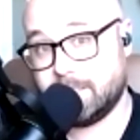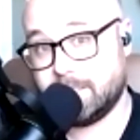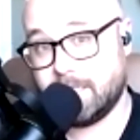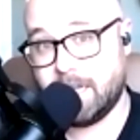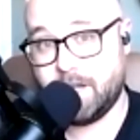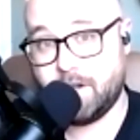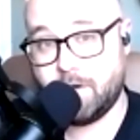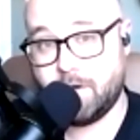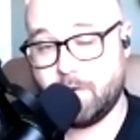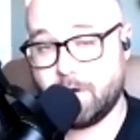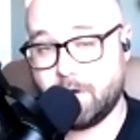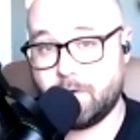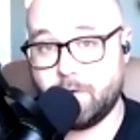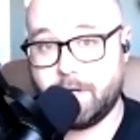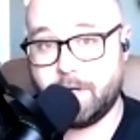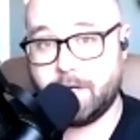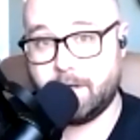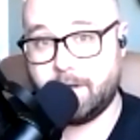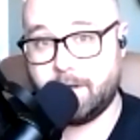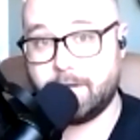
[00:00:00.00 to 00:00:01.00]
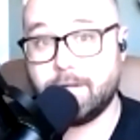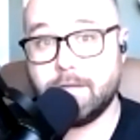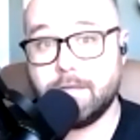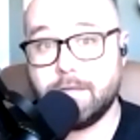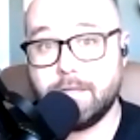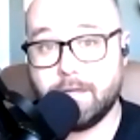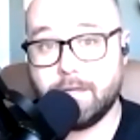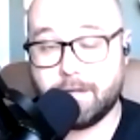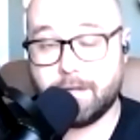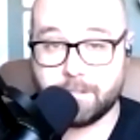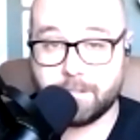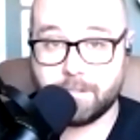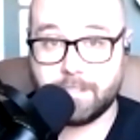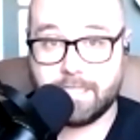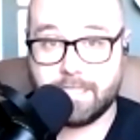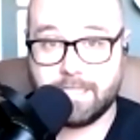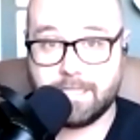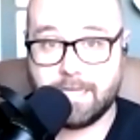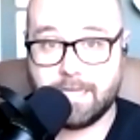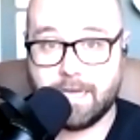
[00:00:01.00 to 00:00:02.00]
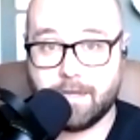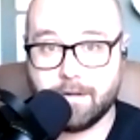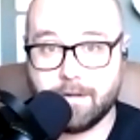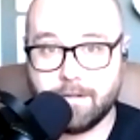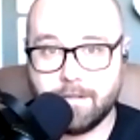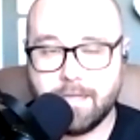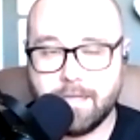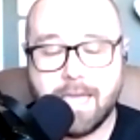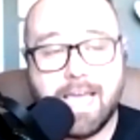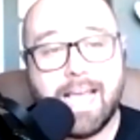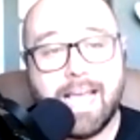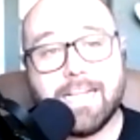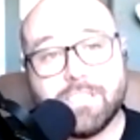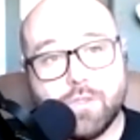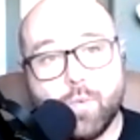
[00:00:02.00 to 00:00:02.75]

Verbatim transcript: that I know are going on underneath that. And so